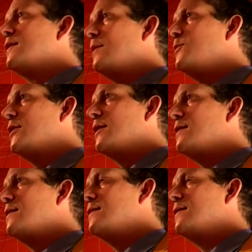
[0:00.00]

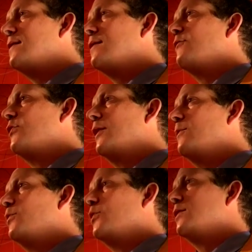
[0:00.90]
subjects, it's very
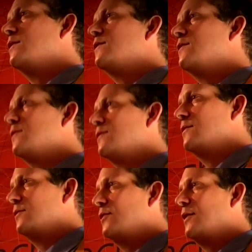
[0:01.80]
important
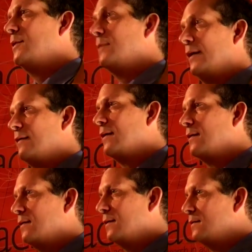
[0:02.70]
to keep
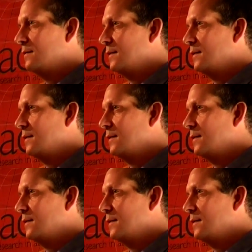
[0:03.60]
ethical,